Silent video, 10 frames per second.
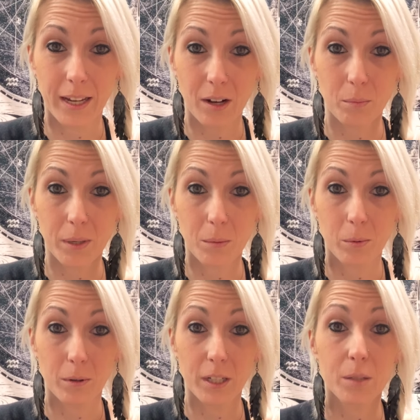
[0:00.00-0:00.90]
help
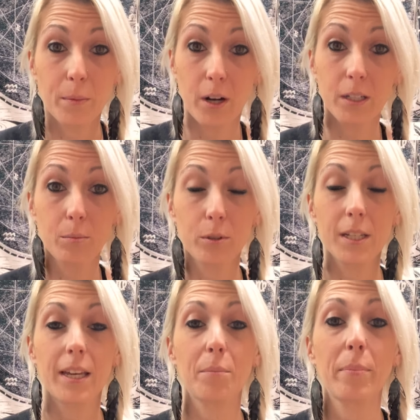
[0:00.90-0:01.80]
people. It's possible to
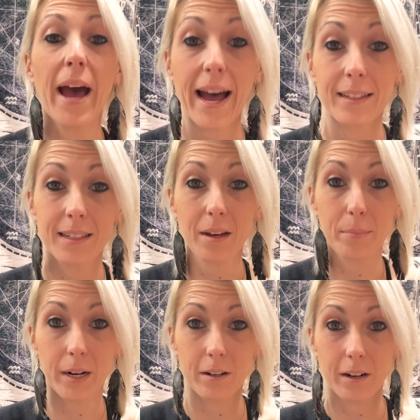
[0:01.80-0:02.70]
get past that
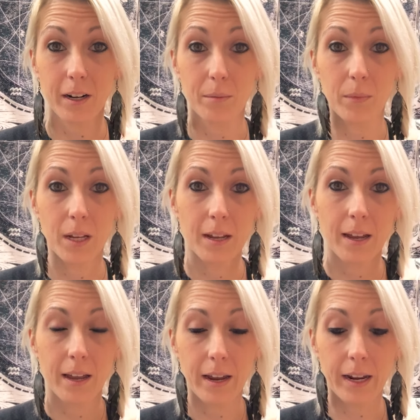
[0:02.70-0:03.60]
paradigm.
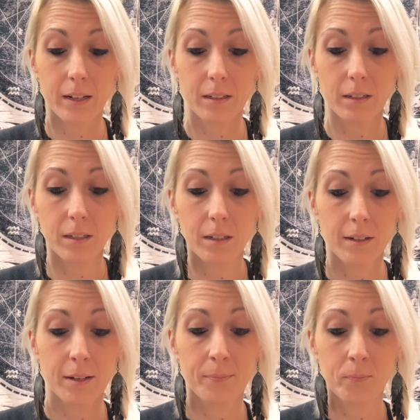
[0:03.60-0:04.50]
And
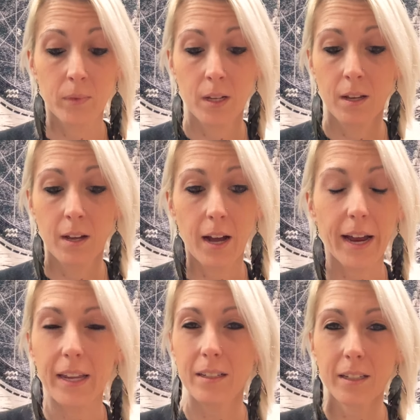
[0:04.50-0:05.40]
I
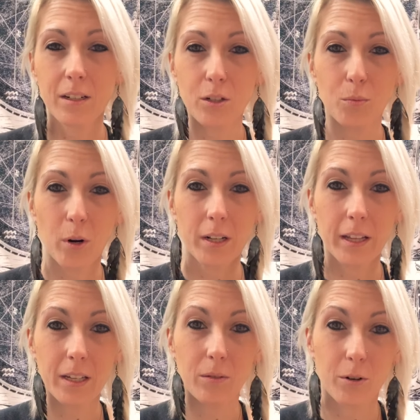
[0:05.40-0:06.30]
guess I just want to
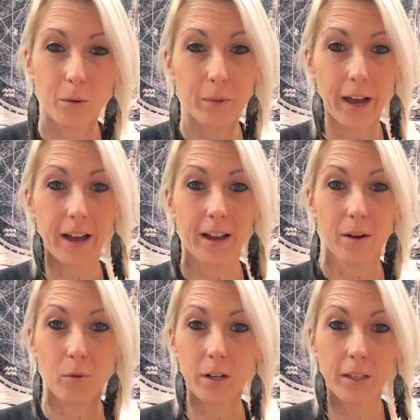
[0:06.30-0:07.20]
let you know that. I
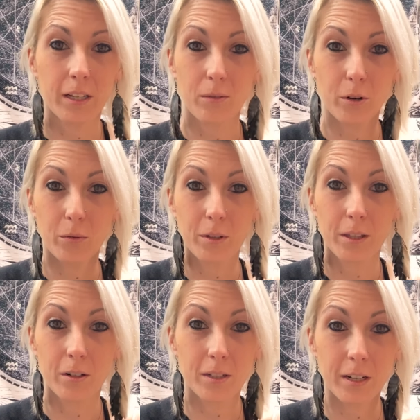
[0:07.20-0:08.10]
want to let you know that
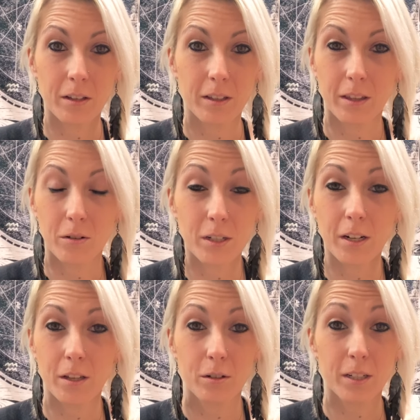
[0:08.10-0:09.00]
there's
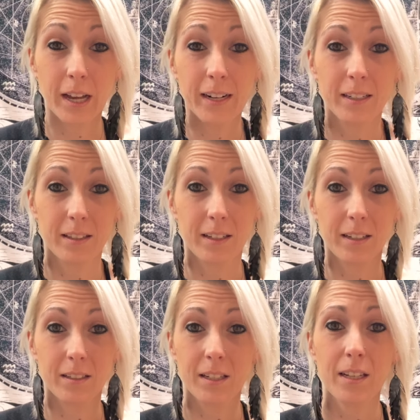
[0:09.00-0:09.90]
another side to
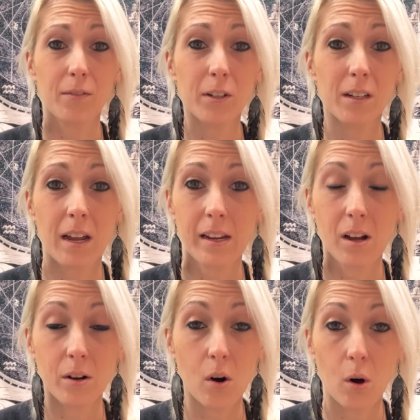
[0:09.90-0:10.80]
things. Even
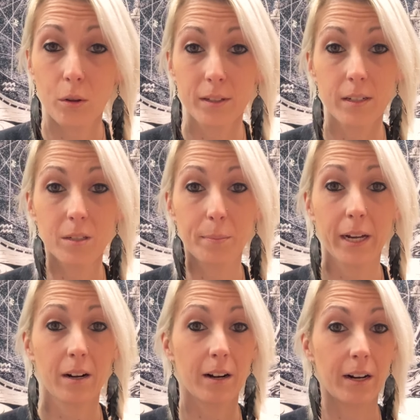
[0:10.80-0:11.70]
in all the
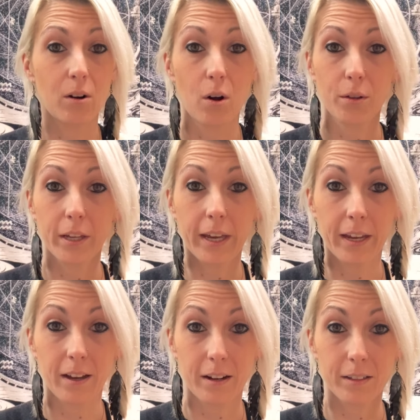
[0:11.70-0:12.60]
despair and all the
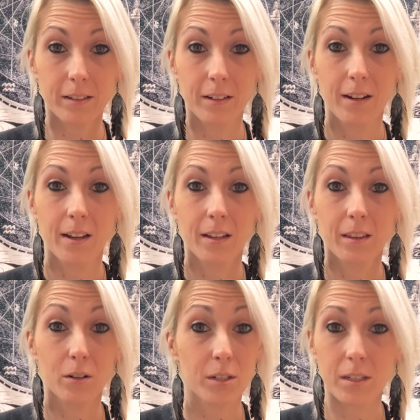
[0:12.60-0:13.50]
chaos,
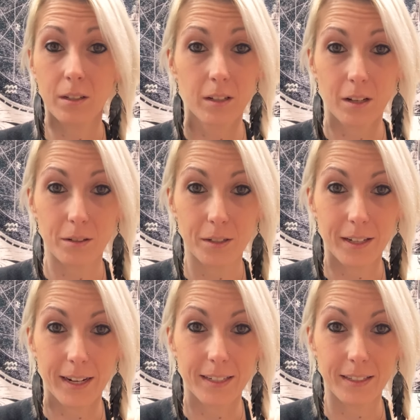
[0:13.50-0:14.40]
there's still another
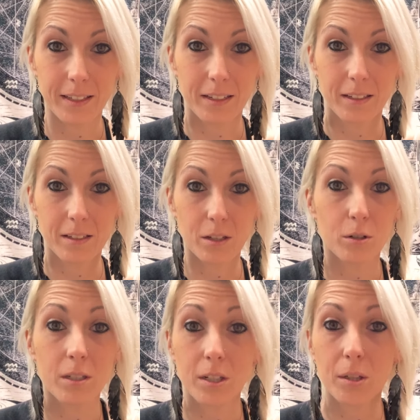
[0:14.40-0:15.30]
side to things.
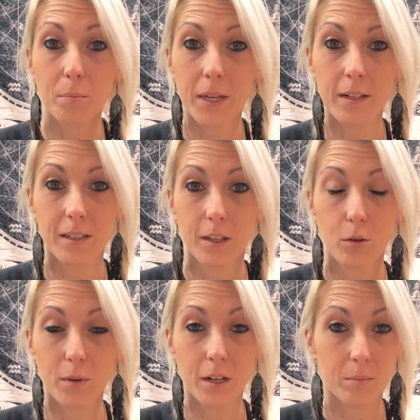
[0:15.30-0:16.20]
There's still a peace that
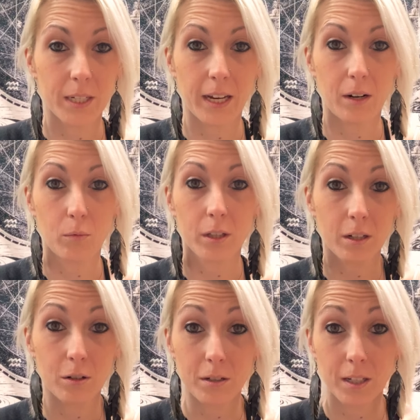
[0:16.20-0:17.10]
you can obtain
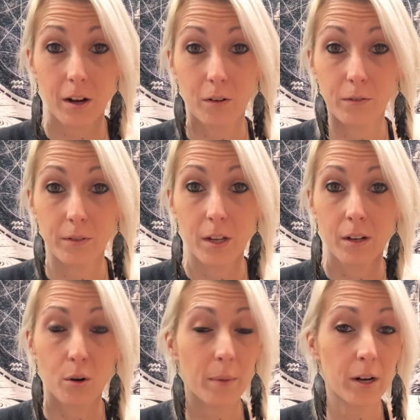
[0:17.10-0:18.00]
within yourself,
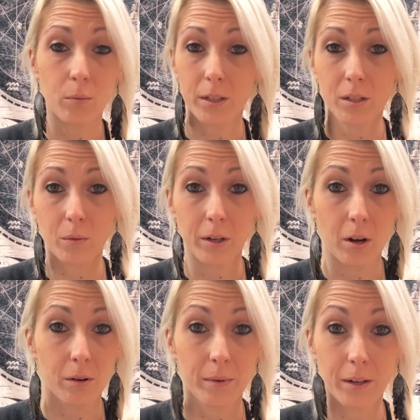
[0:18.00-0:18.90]
no matter what's going
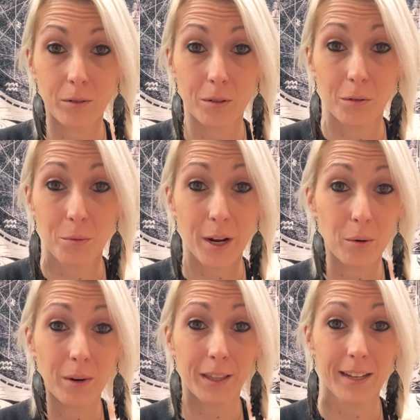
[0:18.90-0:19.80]
on around you, no matter
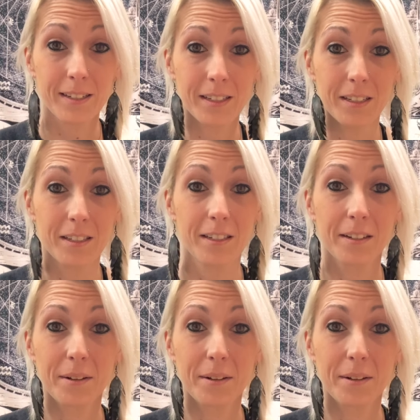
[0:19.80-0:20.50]
what lessons.